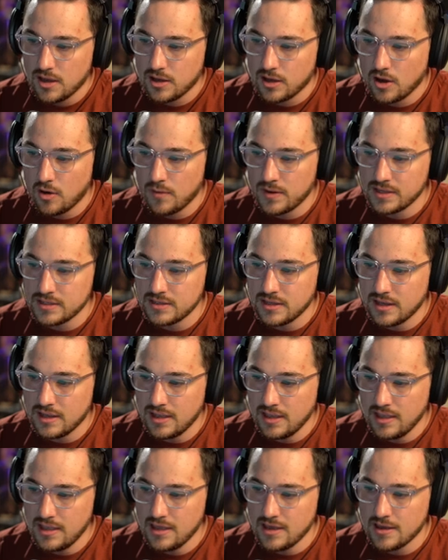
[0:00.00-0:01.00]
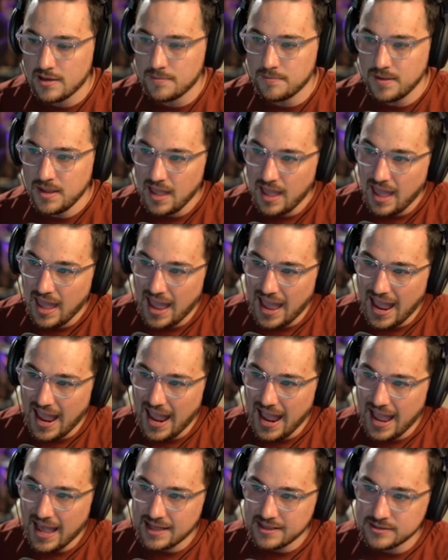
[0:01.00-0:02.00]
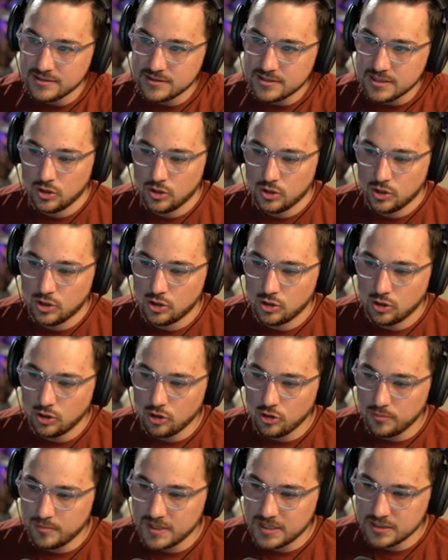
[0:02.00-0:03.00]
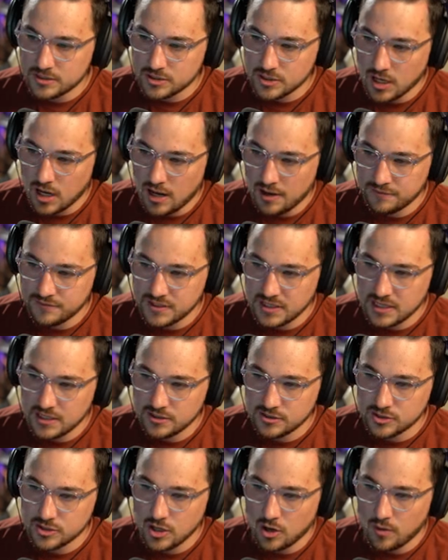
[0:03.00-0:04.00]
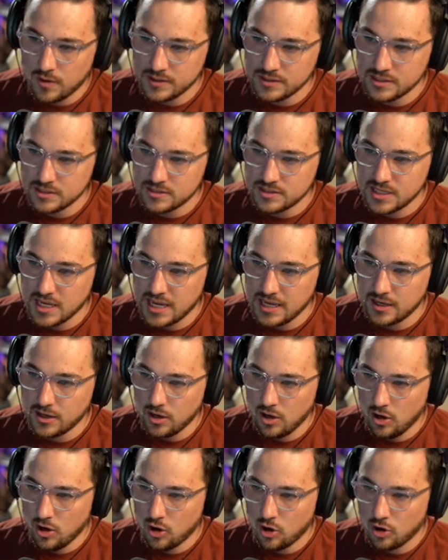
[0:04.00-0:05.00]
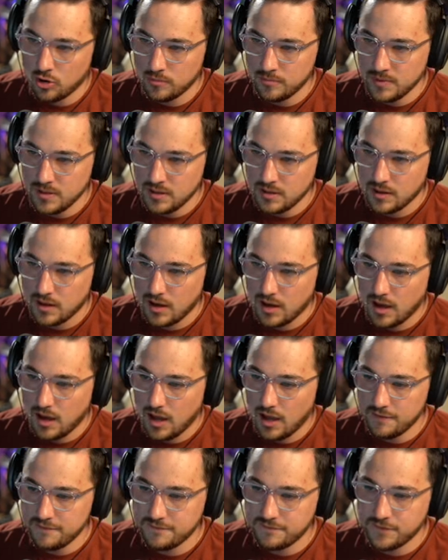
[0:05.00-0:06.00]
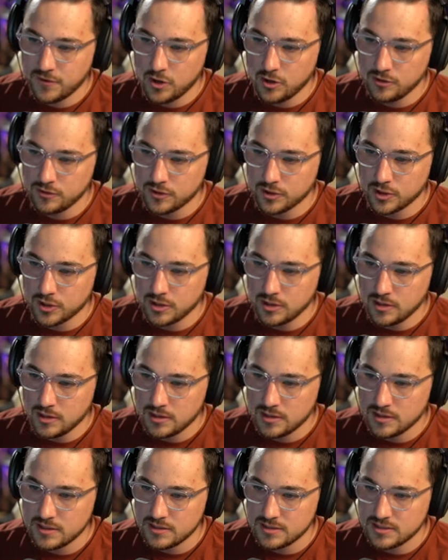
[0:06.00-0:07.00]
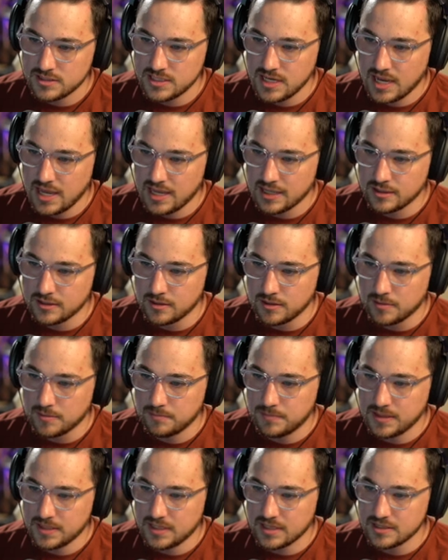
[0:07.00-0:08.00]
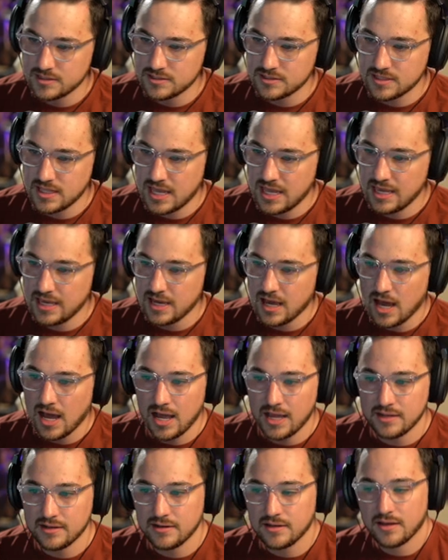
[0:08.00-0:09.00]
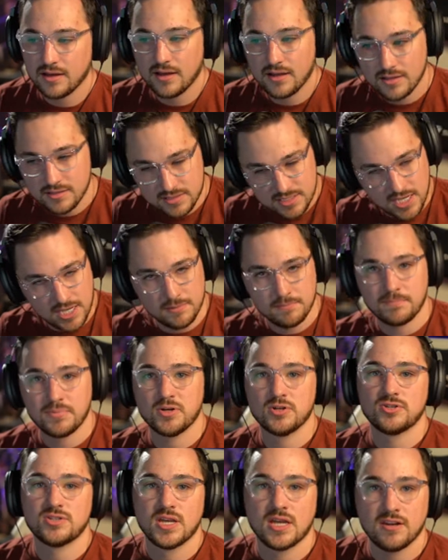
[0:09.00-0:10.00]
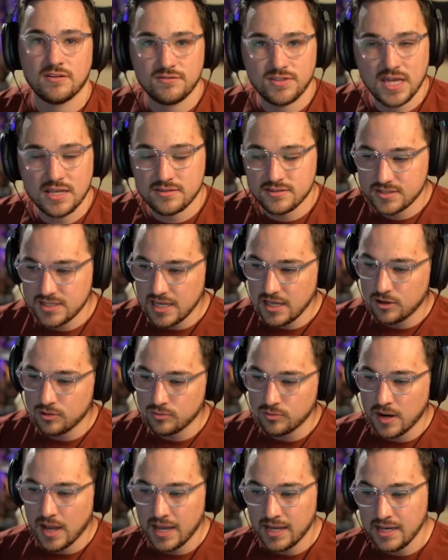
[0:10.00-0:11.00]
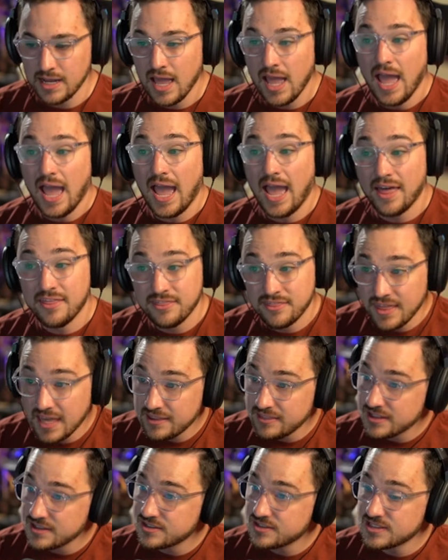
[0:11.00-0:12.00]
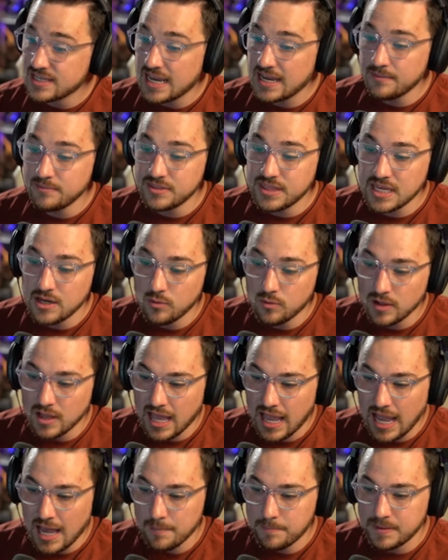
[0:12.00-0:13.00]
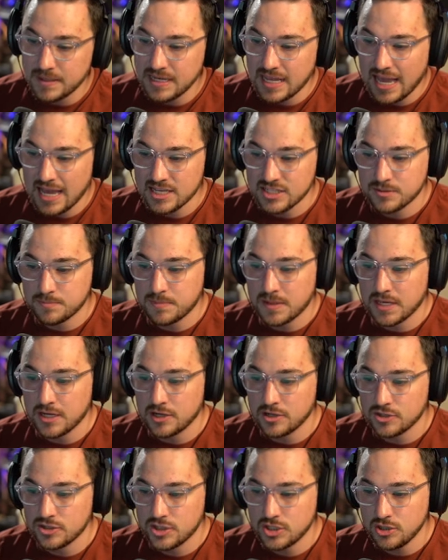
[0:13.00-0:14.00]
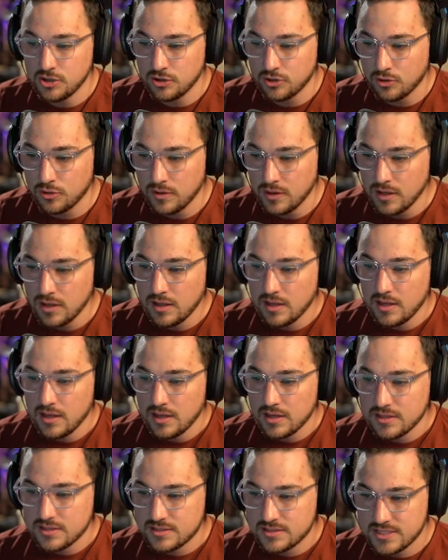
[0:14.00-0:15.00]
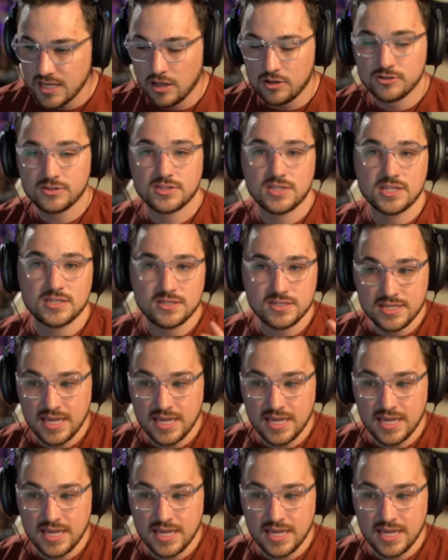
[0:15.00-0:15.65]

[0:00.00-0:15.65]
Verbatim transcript: going to him, and Ubisoft is going to take home a further 10 because they got 10% of that sale, right? And then the same thing will happen as player two sells this